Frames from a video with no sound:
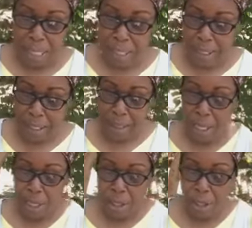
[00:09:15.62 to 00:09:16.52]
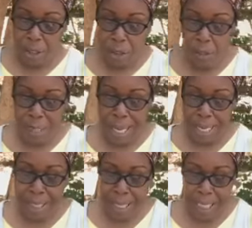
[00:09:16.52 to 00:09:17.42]
It says, Those who would
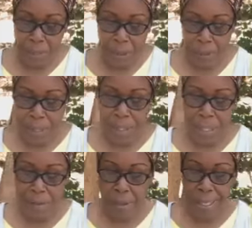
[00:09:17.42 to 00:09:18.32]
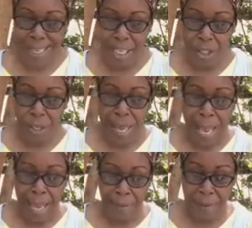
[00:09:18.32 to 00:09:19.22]
at least be receiving into
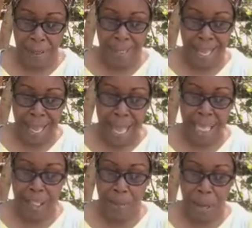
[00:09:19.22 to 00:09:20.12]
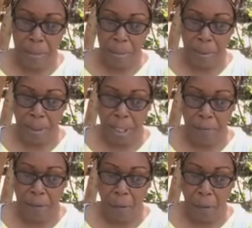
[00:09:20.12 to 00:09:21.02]
heaven as members
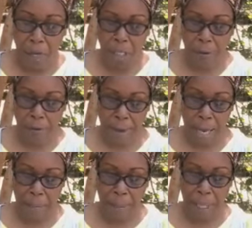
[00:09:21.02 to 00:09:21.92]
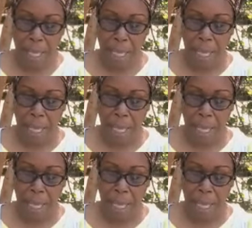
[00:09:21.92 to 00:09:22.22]
of the royal family